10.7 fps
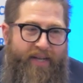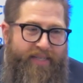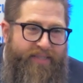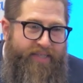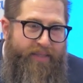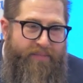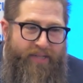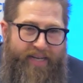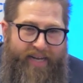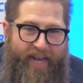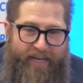it seems
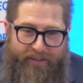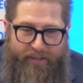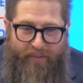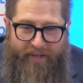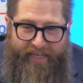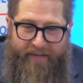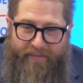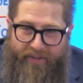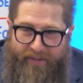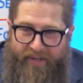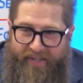like actually running
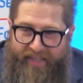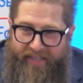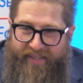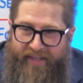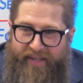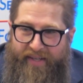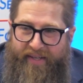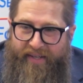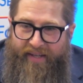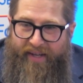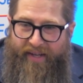inference on these,
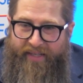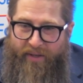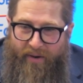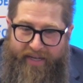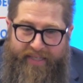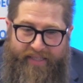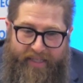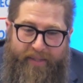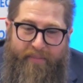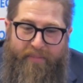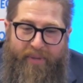are easy.